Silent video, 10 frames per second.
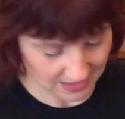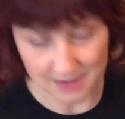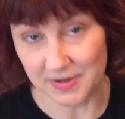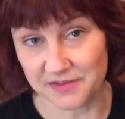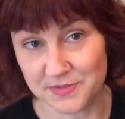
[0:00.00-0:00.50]
I
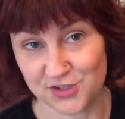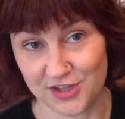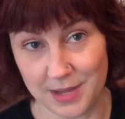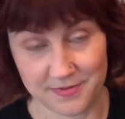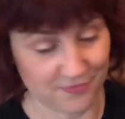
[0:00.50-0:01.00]
might have
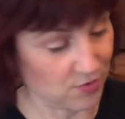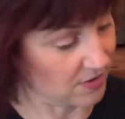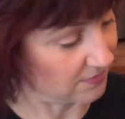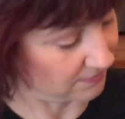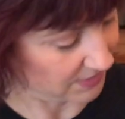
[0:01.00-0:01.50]
mentioned that before,
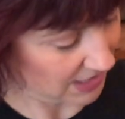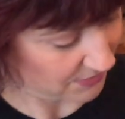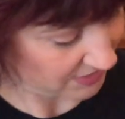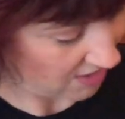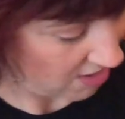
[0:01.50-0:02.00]
but that
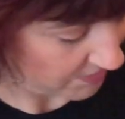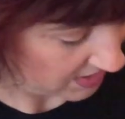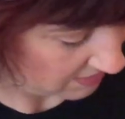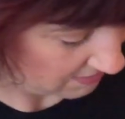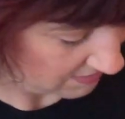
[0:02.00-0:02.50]
was a comment